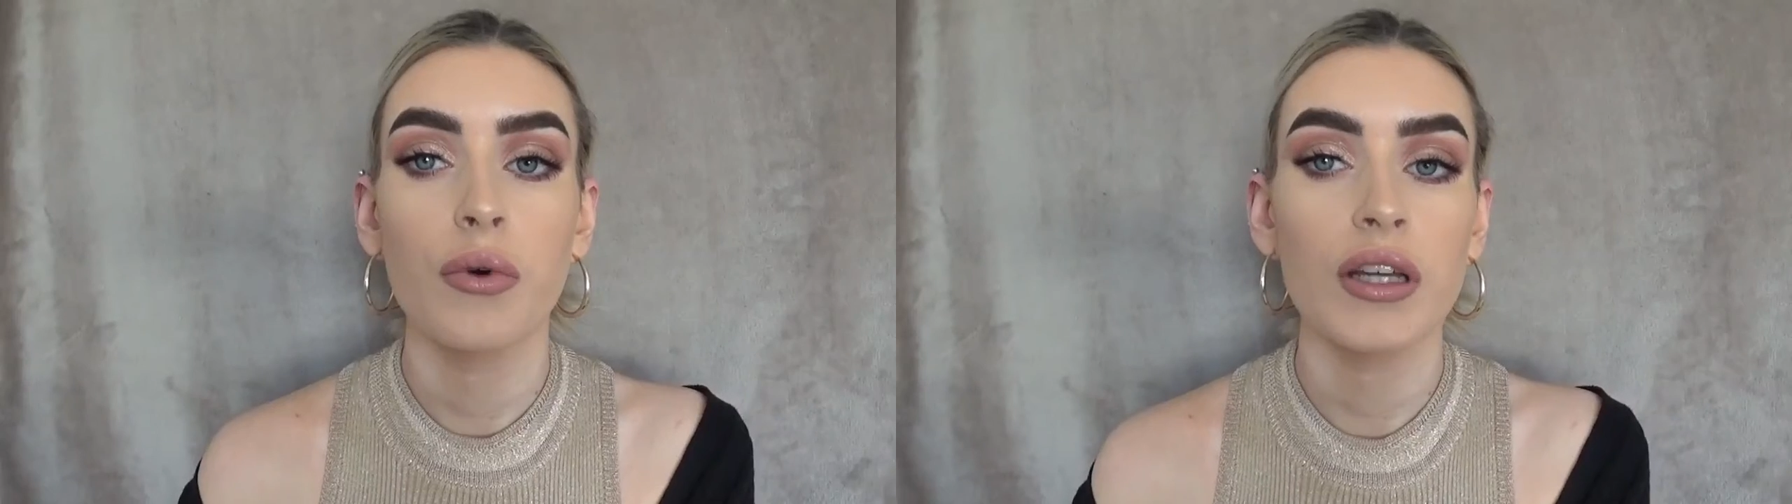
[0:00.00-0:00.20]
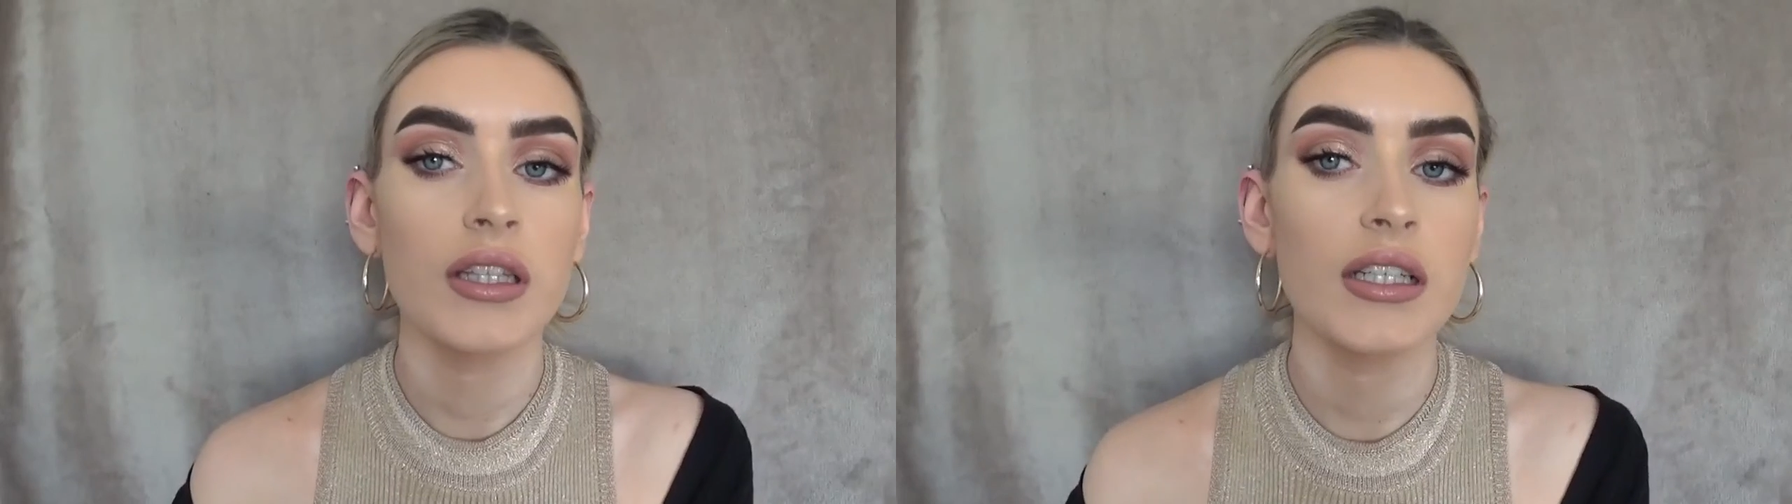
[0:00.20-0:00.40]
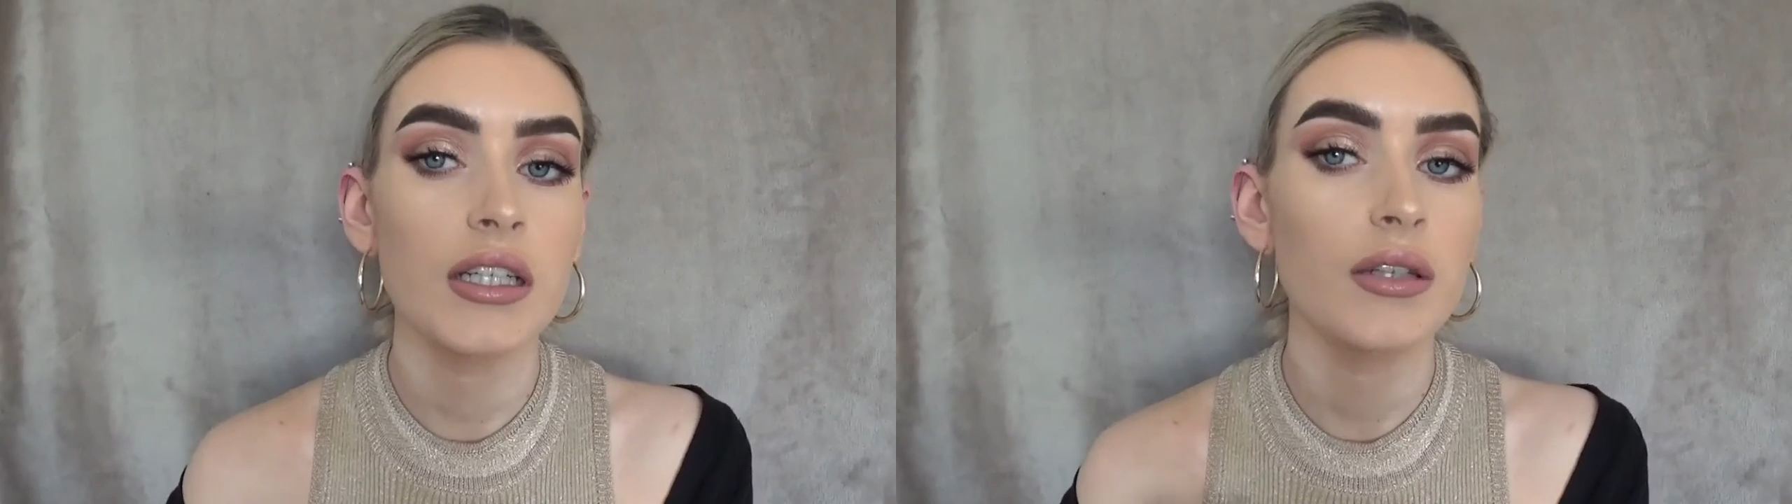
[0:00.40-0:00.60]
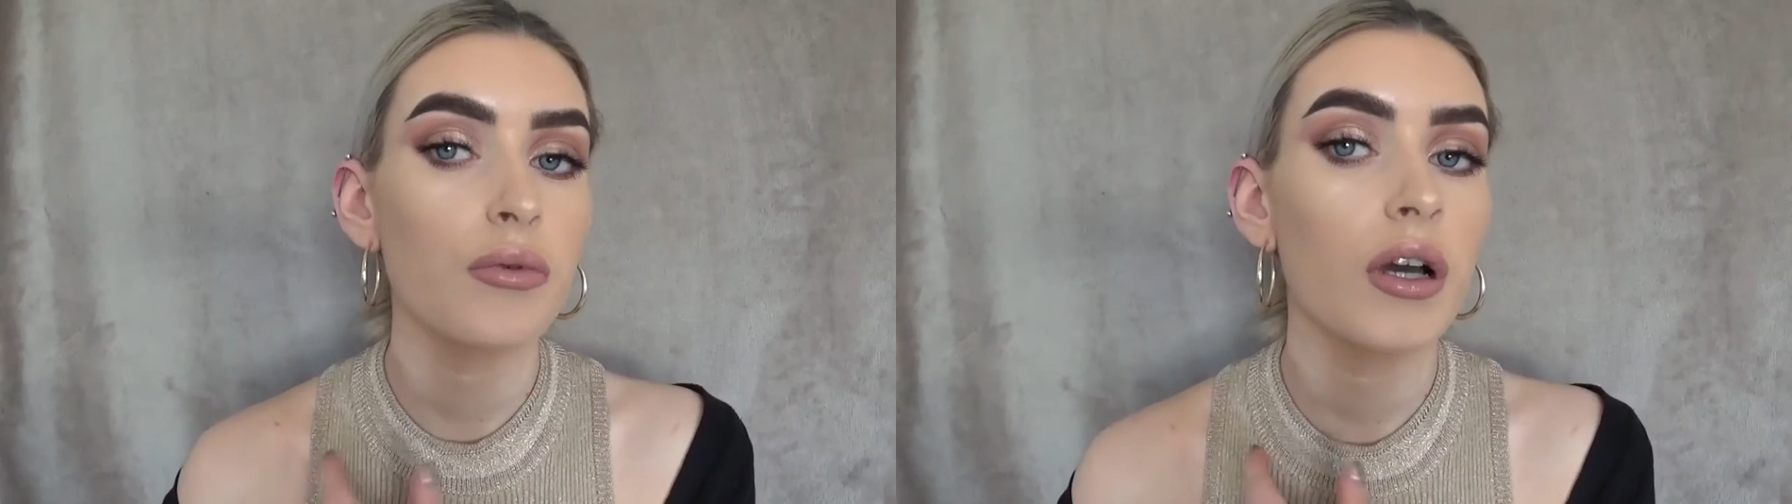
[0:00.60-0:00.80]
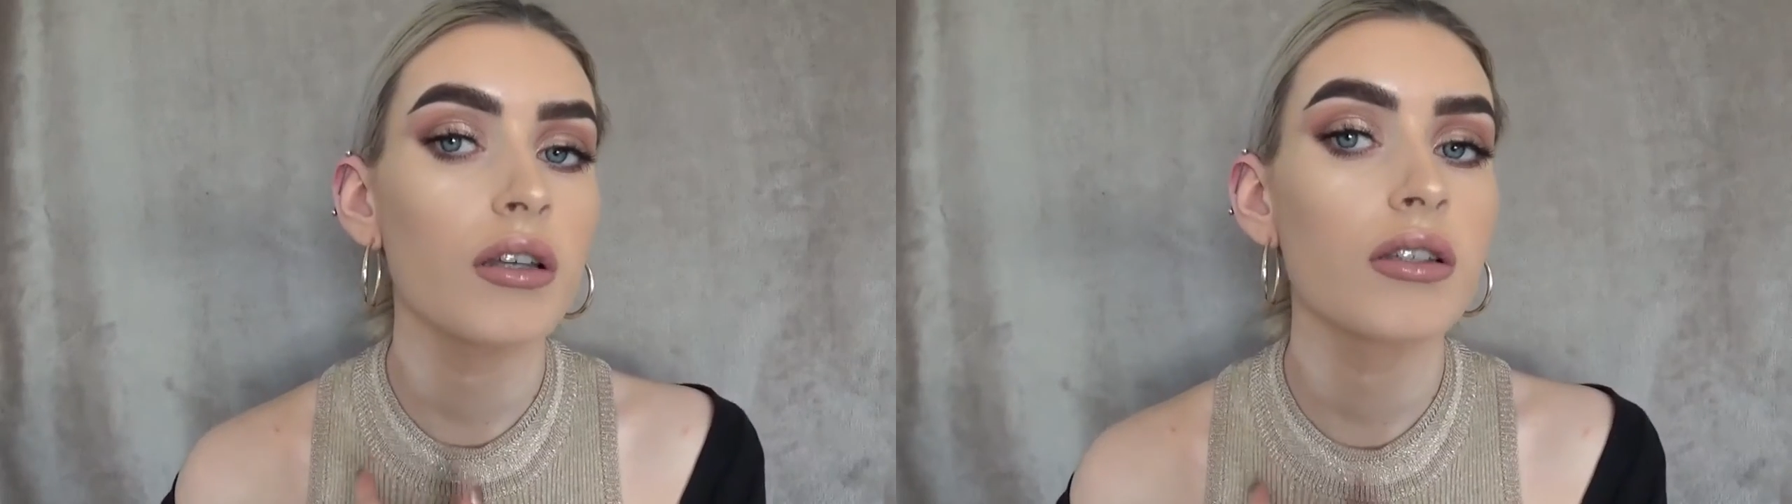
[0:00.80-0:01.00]
what they did
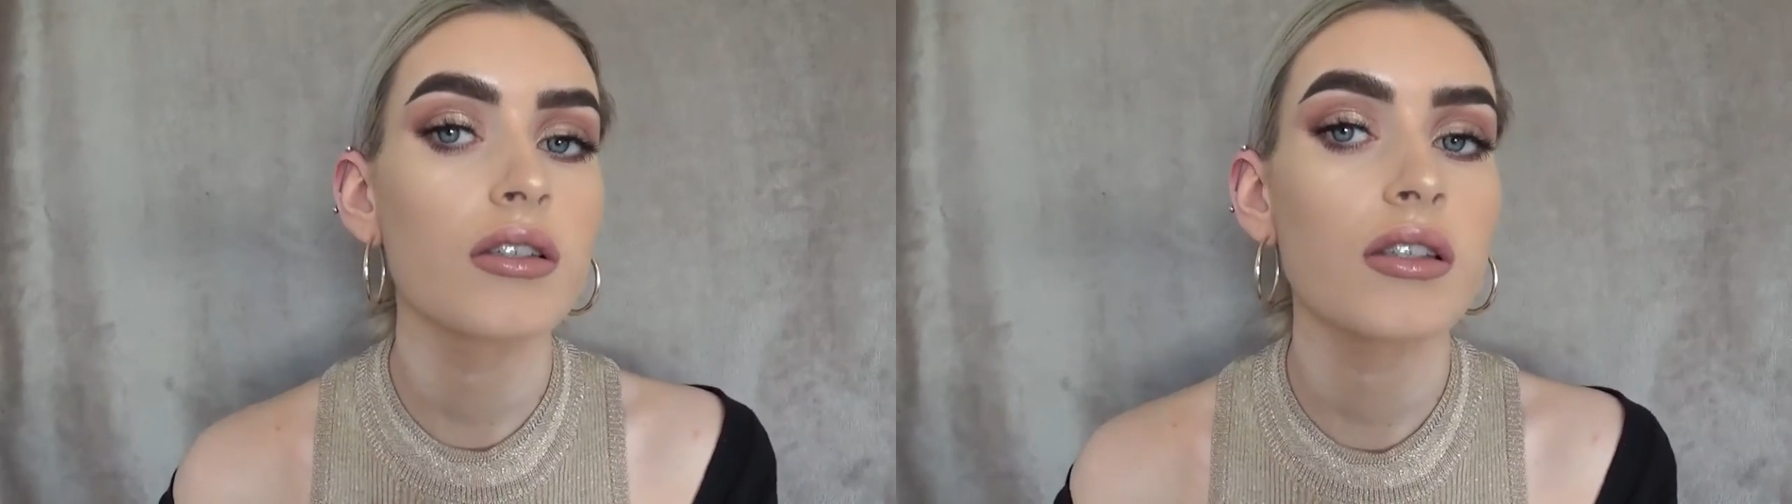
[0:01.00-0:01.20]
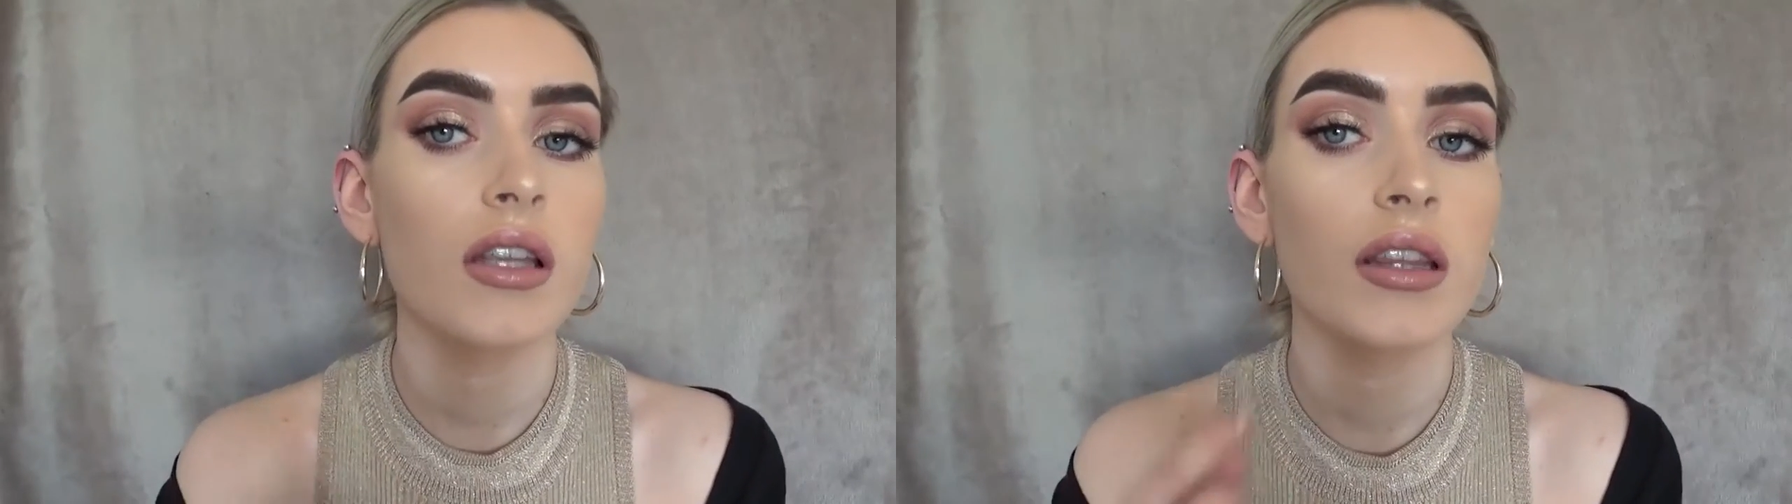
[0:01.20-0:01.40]
was